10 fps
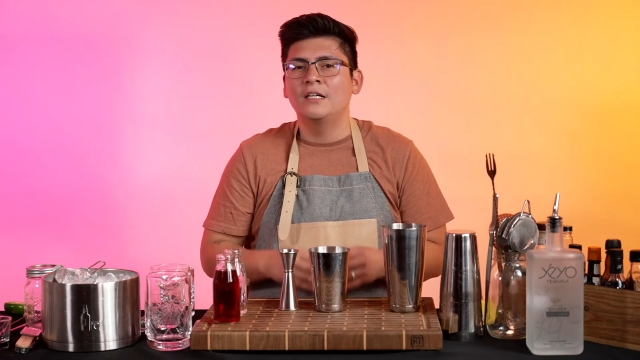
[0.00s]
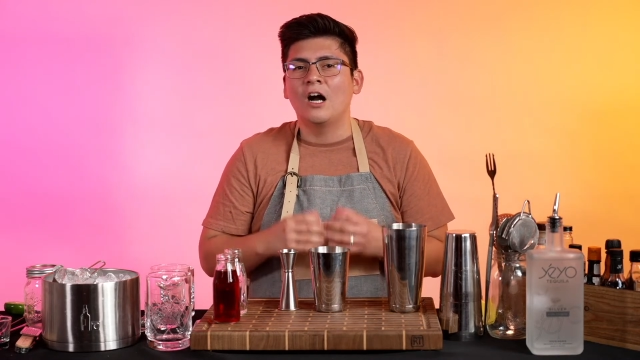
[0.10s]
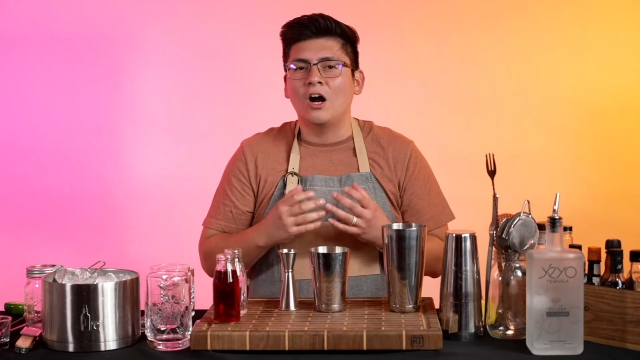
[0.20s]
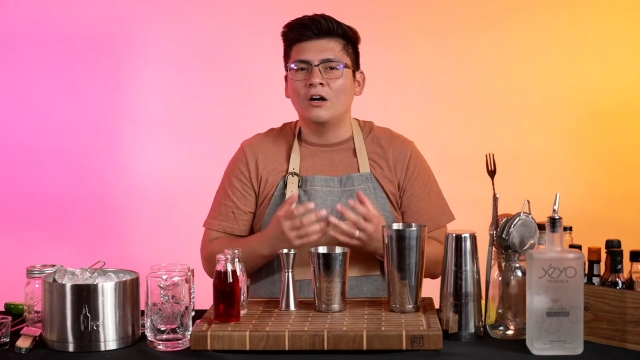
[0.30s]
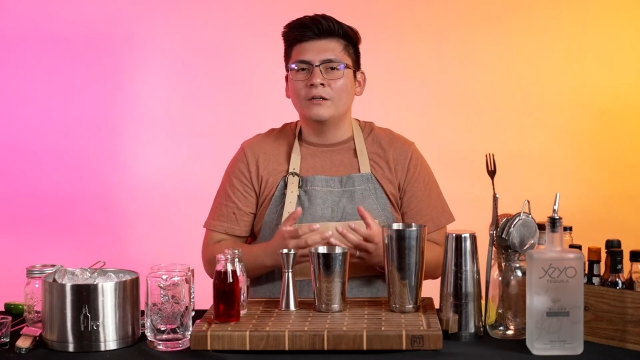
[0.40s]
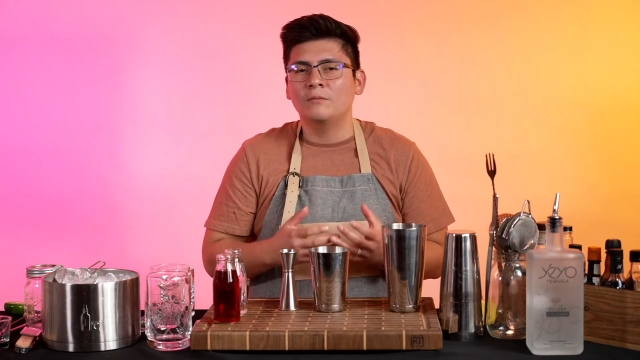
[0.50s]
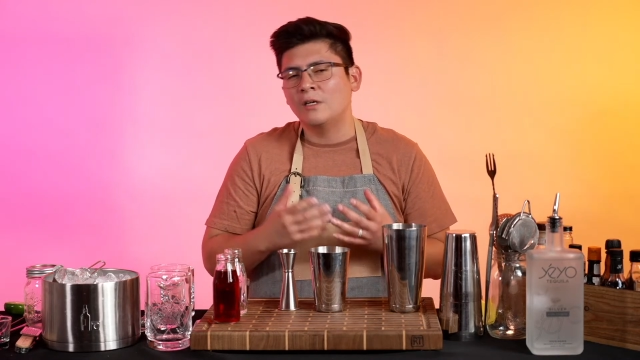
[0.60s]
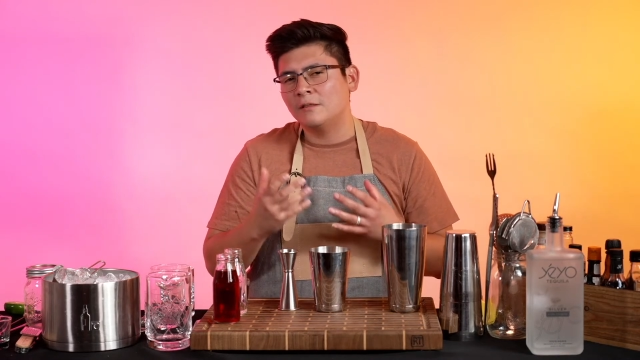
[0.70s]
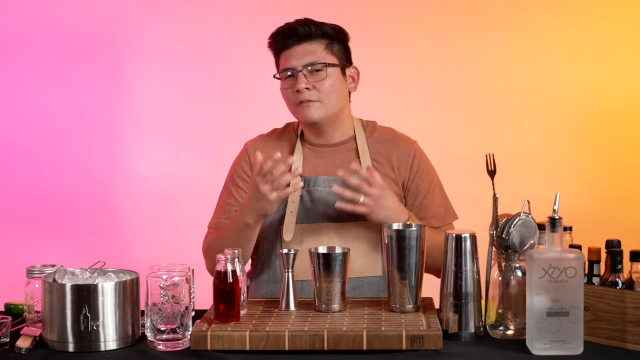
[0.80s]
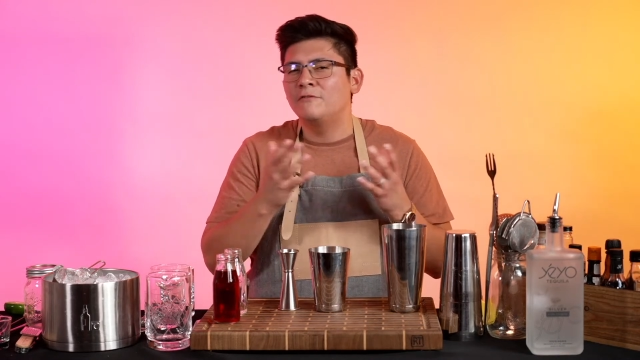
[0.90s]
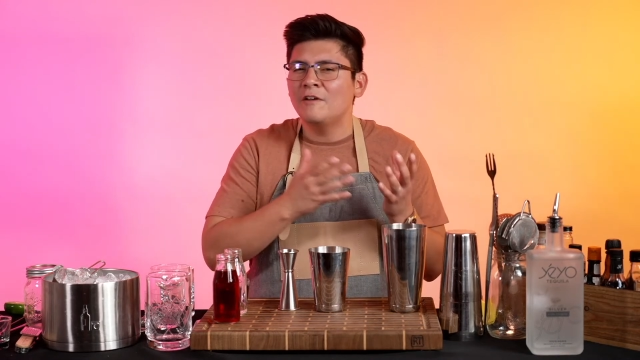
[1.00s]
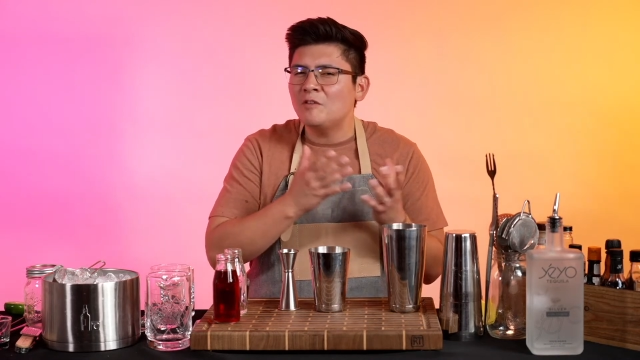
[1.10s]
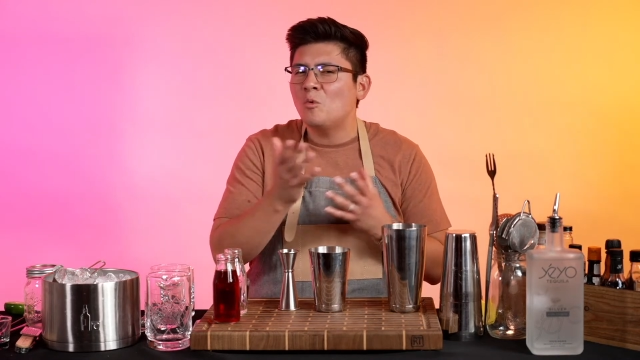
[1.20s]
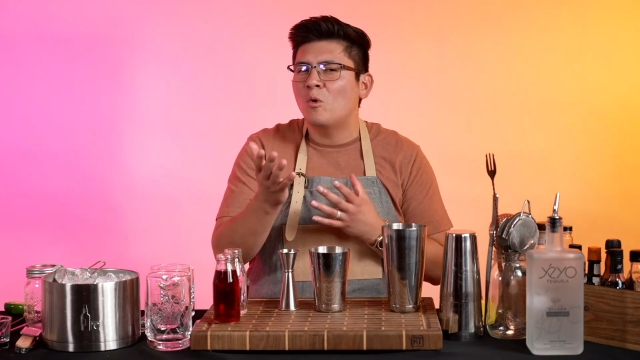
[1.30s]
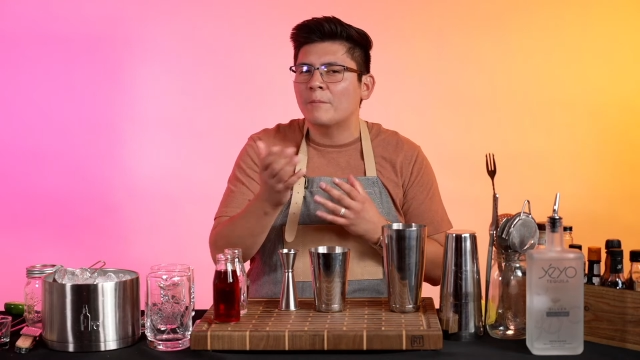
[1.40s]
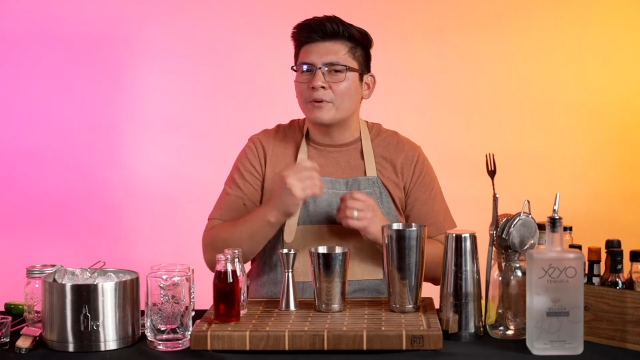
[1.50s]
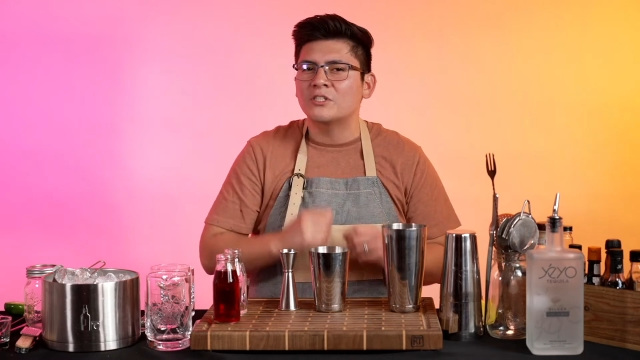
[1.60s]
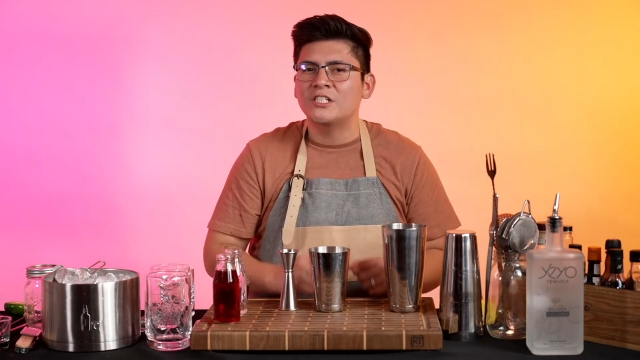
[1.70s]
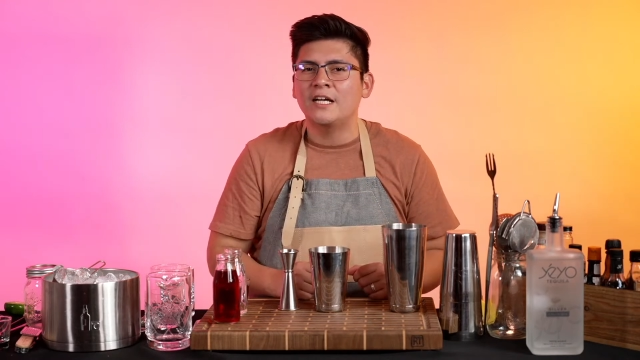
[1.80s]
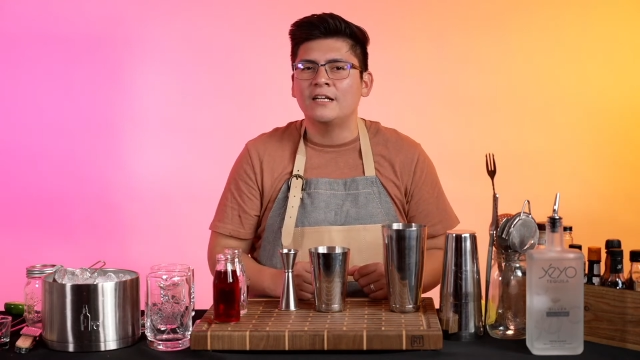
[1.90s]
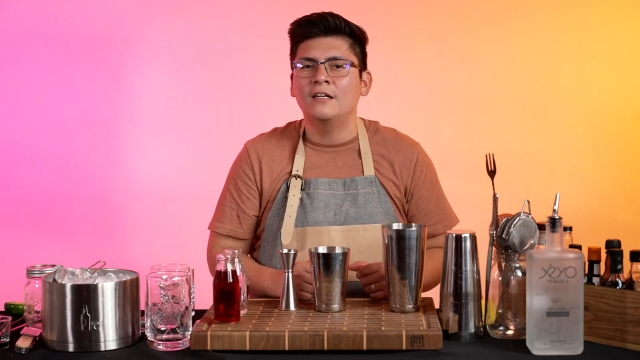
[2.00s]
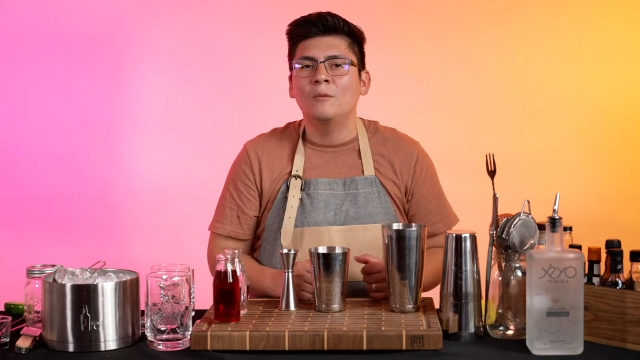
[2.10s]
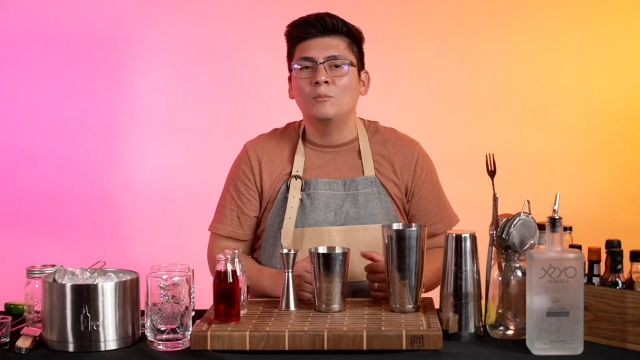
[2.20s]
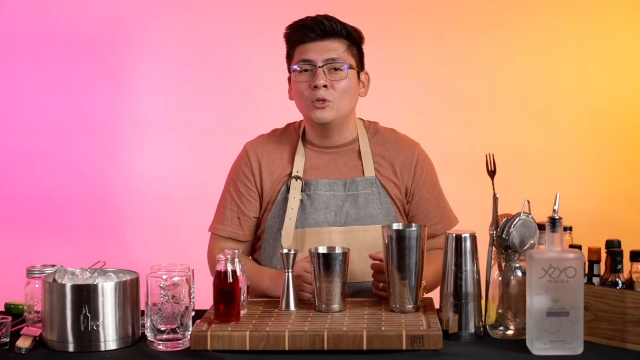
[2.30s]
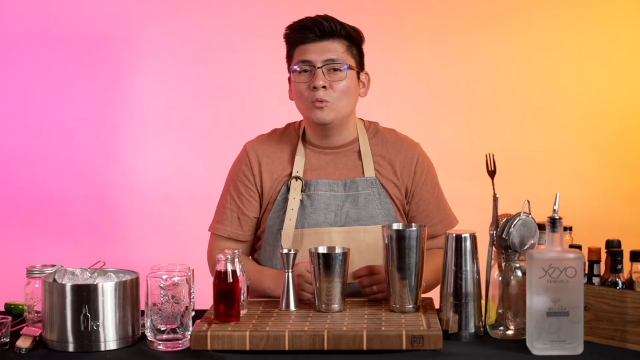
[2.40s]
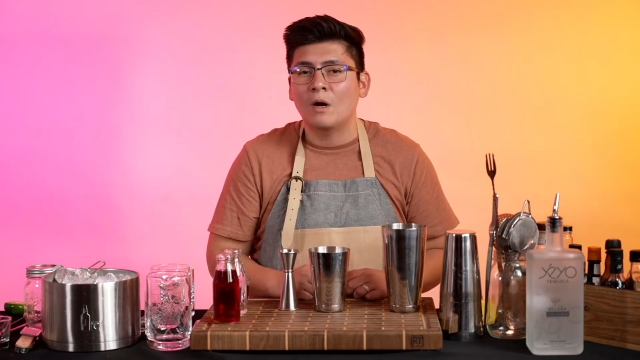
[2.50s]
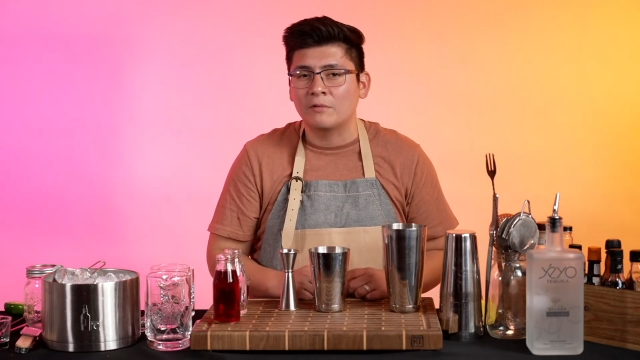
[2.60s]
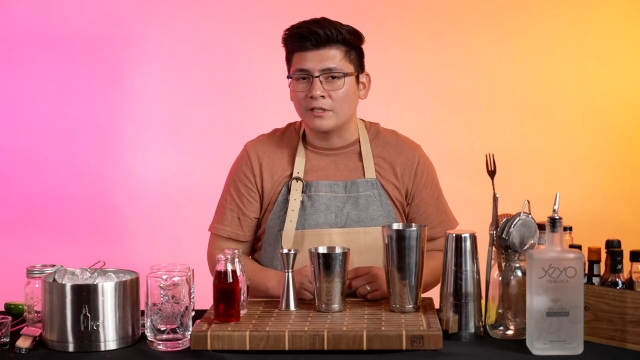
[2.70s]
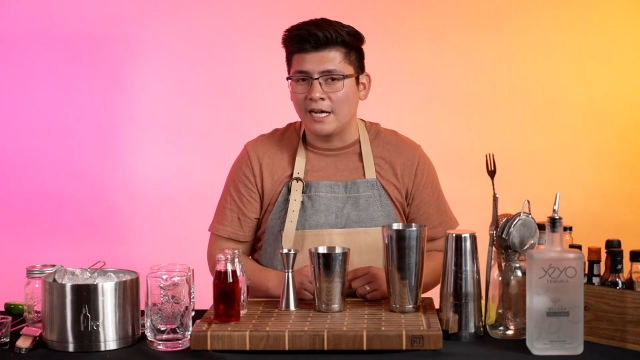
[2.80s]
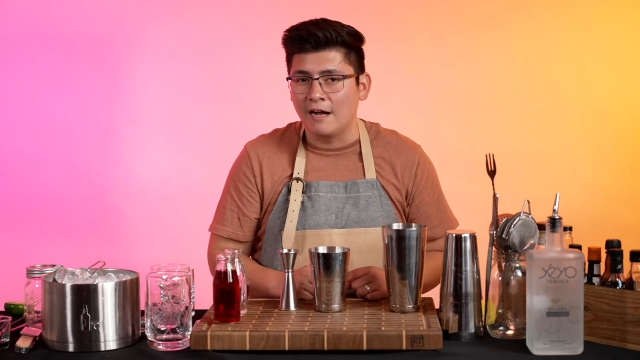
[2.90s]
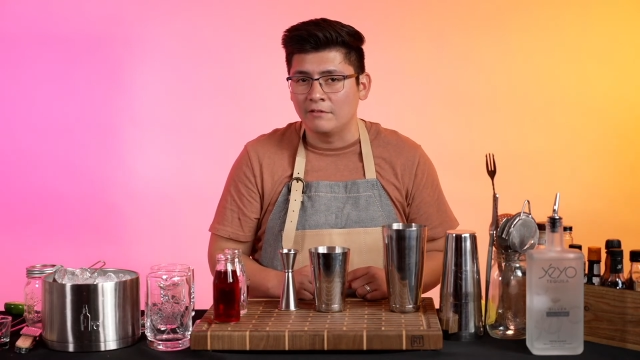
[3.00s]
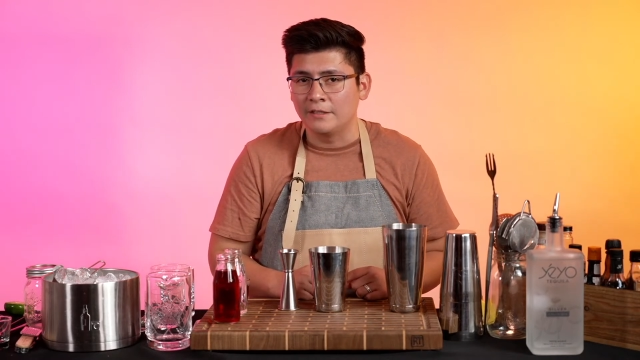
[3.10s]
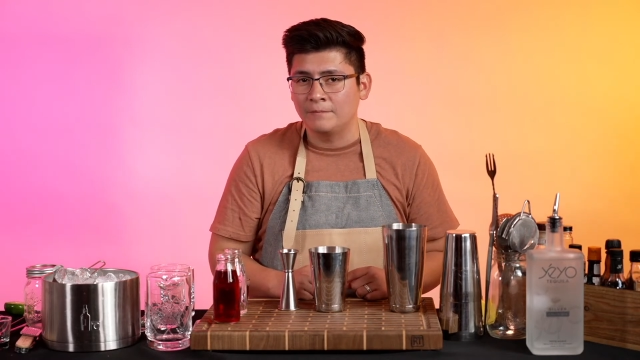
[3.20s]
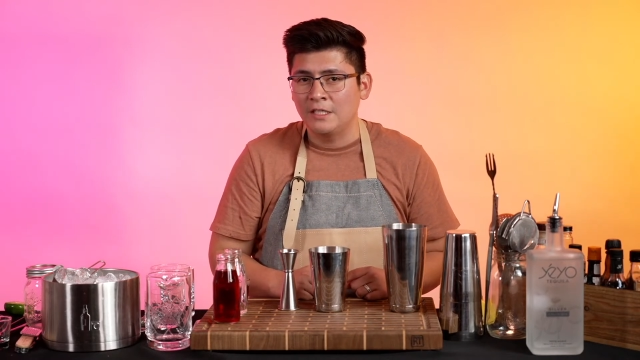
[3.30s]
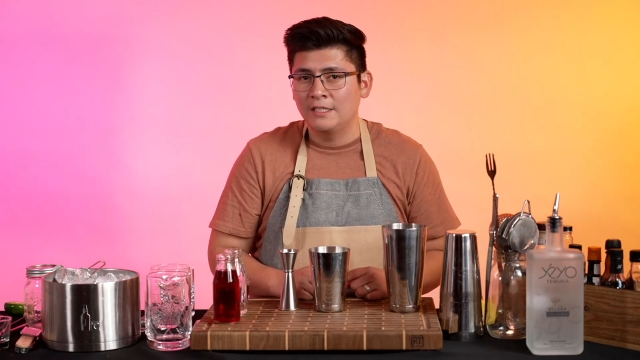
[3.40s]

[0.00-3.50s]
51% blue Weber agave.